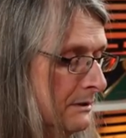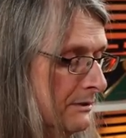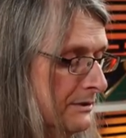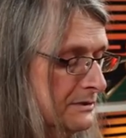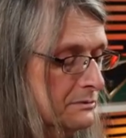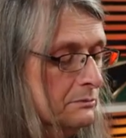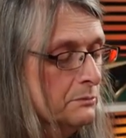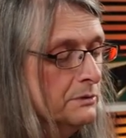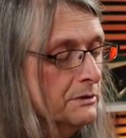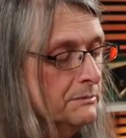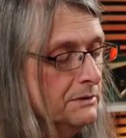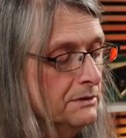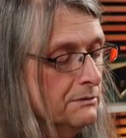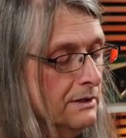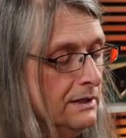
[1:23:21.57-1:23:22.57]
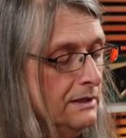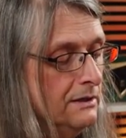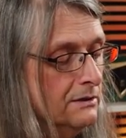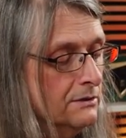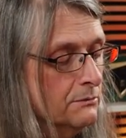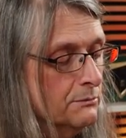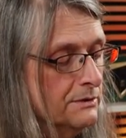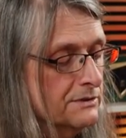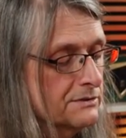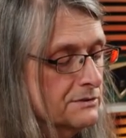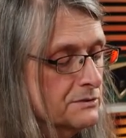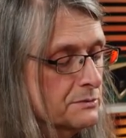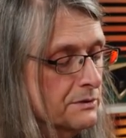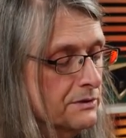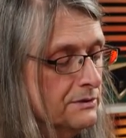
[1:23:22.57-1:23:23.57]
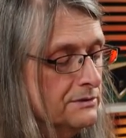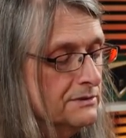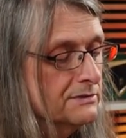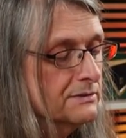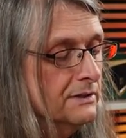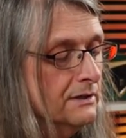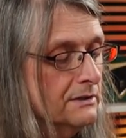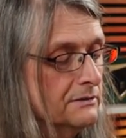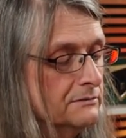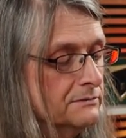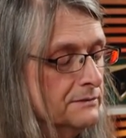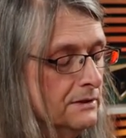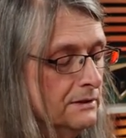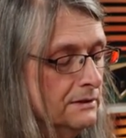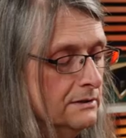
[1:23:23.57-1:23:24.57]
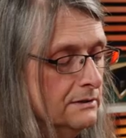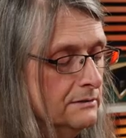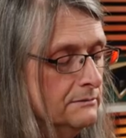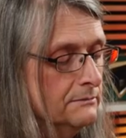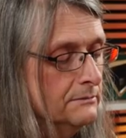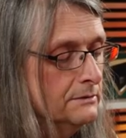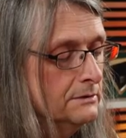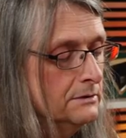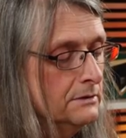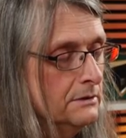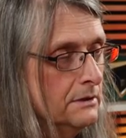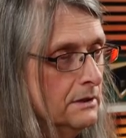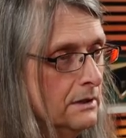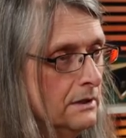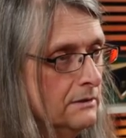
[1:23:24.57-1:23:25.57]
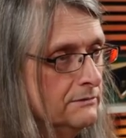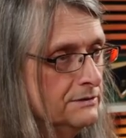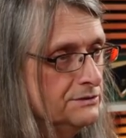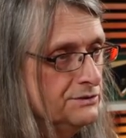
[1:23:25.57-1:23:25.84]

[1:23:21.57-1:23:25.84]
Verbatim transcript: This one would have been great here to research with a discount of uh, of a